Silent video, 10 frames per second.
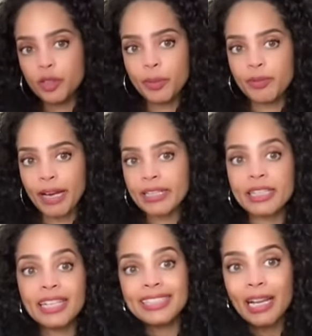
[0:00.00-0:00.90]
be
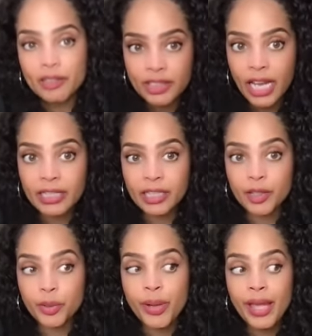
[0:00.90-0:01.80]
recognized outside of
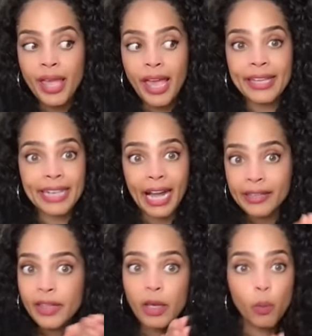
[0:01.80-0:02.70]
you. And I
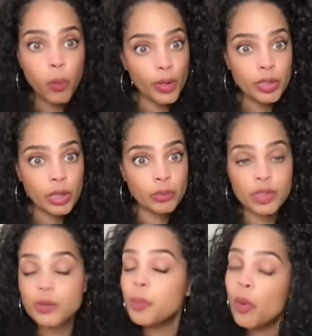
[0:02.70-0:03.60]
think William
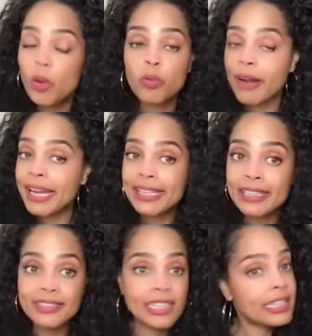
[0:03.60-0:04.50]
just pulled rank
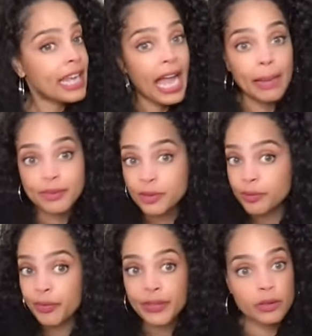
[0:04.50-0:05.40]
and said,
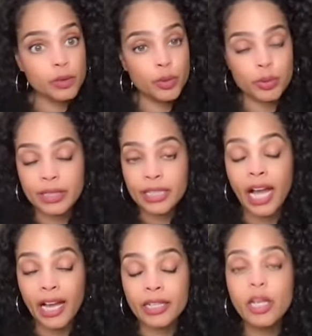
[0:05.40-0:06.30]
abso-freaking-lutely
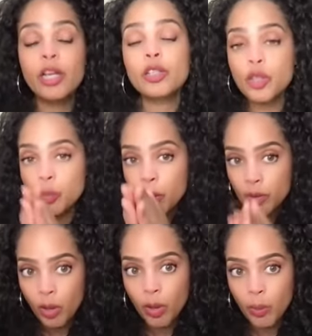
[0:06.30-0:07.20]
not. You will
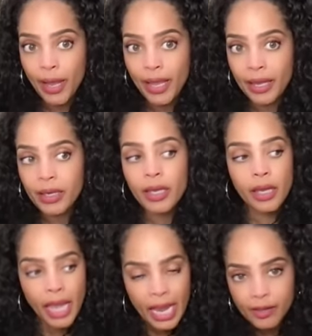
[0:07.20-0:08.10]
go away.
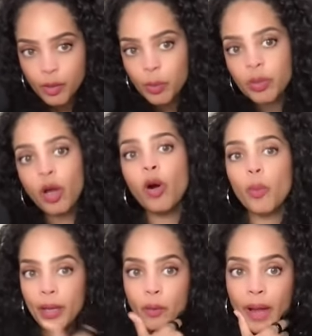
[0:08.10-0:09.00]
And you will go
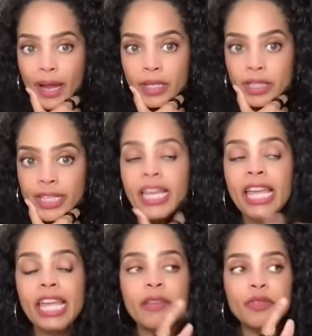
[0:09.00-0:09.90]
away quietly.
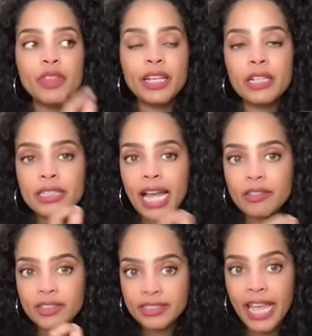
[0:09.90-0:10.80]
If they're now
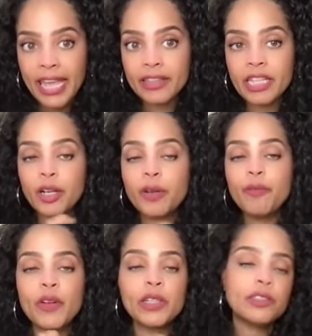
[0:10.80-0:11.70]
saying that her
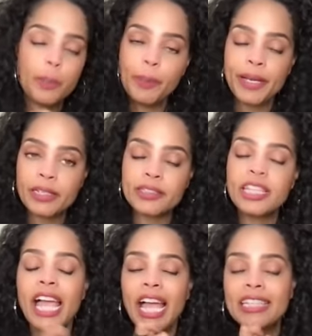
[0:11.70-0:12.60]
first appearance
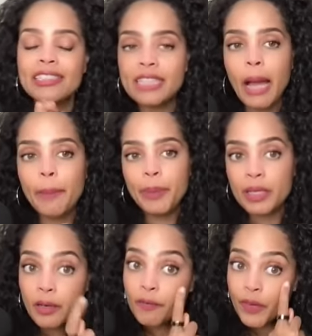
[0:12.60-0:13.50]
has not been
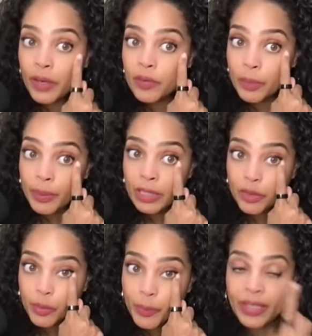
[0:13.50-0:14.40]
confirmed to be
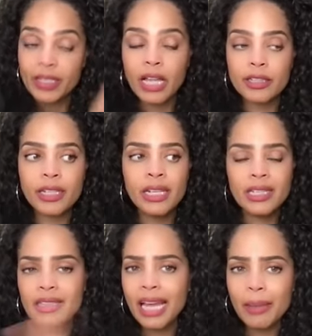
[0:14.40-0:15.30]
Trooping of Color,
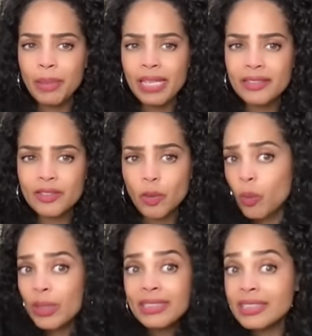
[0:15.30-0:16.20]
that means,
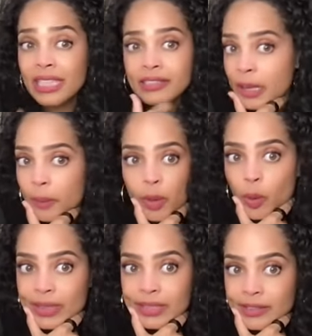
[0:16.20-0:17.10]
when's the next time we're
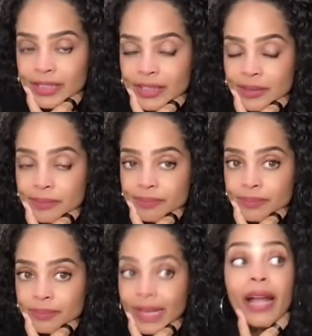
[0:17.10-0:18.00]
going to see her?
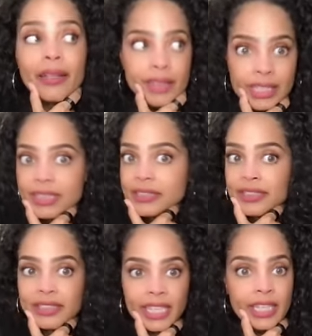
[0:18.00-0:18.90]
I think this is
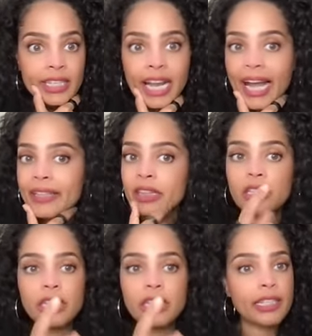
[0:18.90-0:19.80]
it. I think
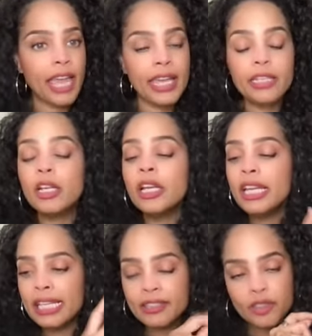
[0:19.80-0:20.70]
that Kate
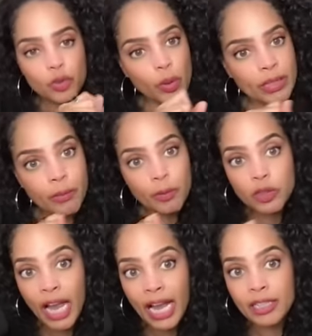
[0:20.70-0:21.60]
is just going to
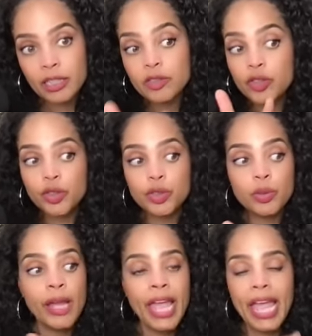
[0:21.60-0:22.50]
retire to
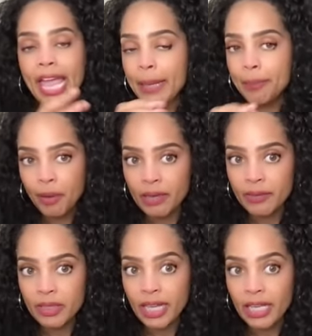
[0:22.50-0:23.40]
a private
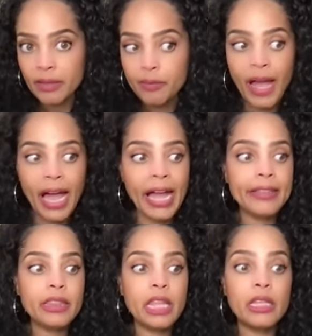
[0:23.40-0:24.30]
life. I
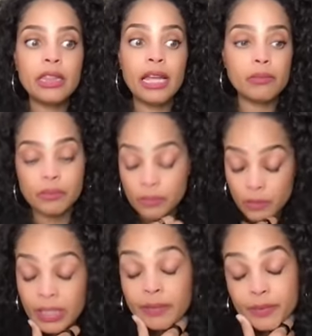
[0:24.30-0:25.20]
think that
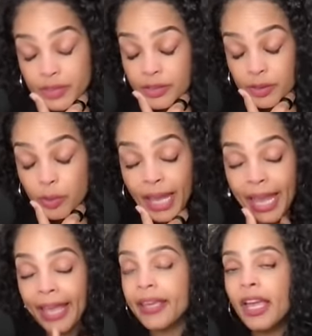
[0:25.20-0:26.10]
if she's
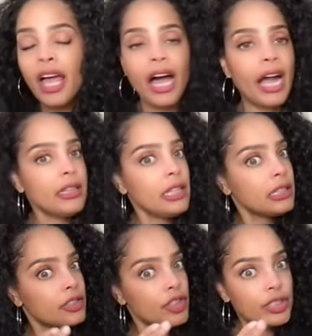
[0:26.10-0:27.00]
okay, I think that
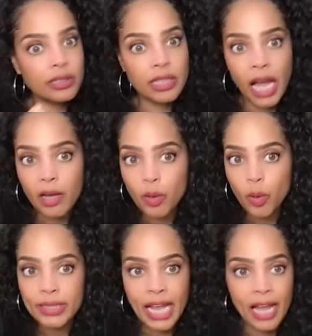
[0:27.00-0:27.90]
she's not
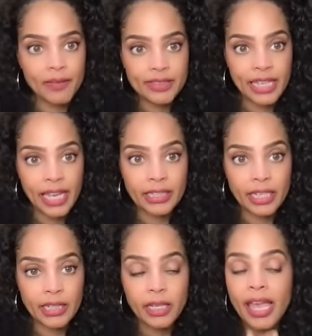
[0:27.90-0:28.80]
going to have a say in
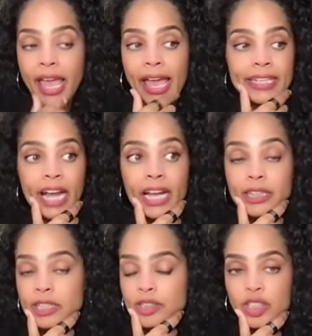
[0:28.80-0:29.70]
it. And I
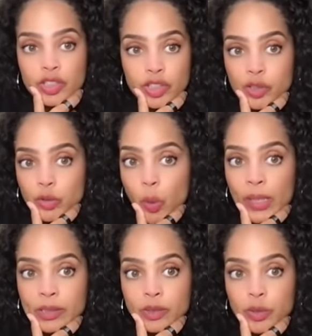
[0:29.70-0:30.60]
think she's just
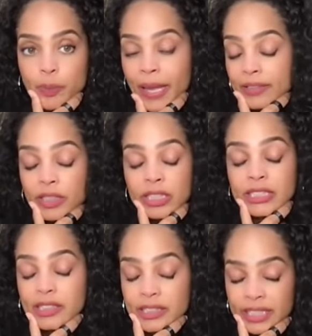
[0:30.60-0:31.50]
going to basically
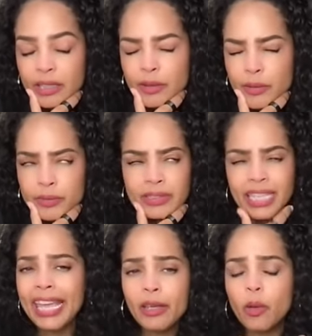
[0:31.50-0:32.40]

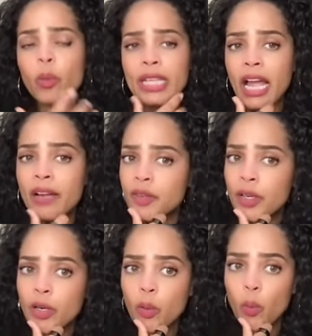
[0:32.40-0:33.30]
take
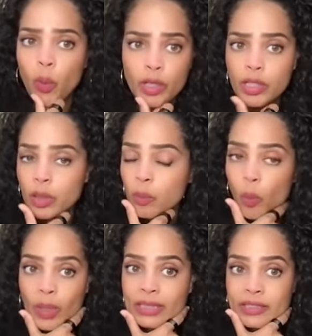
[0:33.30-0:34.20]
whatever William
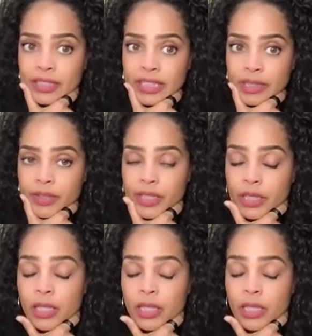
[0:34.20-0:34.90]
wants to give her.